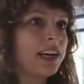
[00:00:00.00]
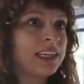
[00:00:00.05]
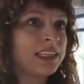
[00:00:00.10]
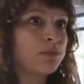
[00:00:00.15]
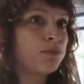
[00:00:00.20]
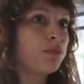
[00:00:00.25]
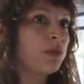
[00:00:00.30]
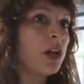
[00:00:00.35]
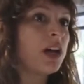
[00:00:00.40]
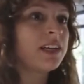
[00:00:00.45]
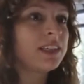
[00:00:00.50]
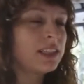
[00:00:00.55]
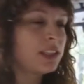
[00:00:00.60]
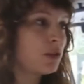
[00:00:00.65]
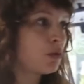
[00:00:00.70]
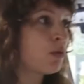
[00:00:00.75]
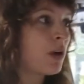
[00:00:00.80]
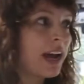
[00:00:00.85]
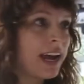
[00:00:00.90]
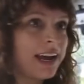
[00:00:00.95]
his blood,
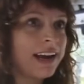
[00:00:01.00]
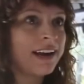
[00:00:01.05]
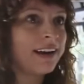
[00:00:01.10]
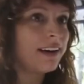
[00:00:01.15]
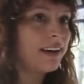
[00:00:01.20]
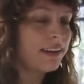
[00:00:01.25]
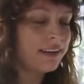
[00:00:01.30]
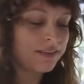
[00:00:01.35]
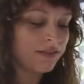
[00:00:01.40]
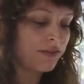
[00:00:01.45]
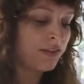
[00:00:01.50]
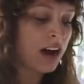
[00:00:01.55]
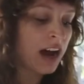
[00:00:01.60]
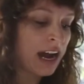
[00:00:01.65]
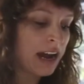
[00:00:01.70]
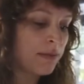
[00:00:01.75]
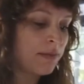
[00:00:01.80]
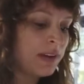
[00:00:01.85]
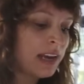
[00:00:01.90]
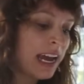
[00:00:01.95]
sweat
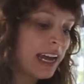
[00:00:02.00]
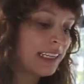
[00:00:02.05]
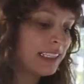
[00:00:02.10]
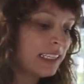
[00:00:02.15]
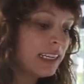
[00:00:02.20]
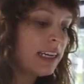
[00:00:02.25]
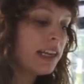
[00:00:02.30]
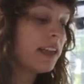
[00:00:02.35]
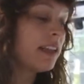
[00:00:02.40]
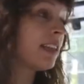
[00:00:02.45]
vibe, yes.